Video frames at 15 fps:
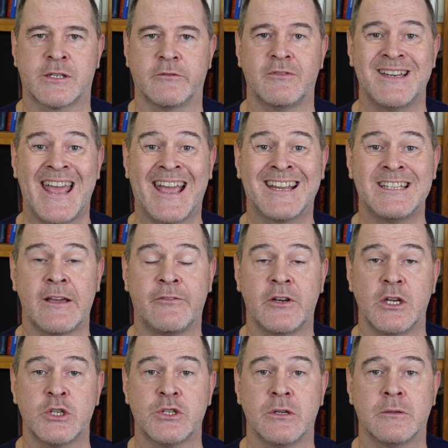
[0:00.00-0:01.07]
of neck
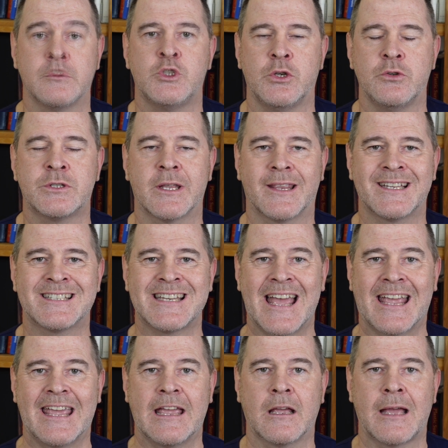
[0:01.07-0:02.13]
definition due to the
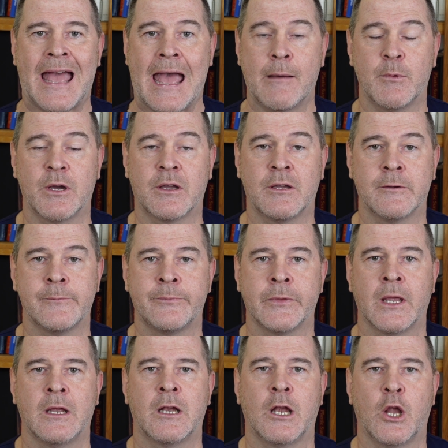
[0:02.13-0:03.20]
sagging hammock,
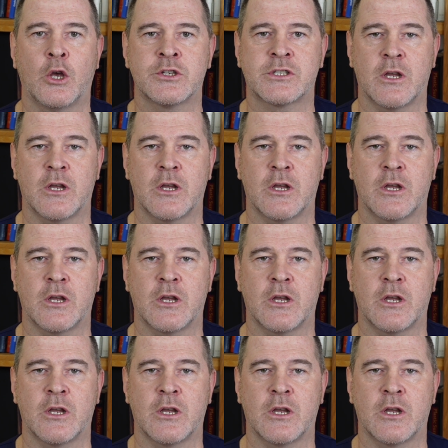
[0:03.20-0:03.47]
loss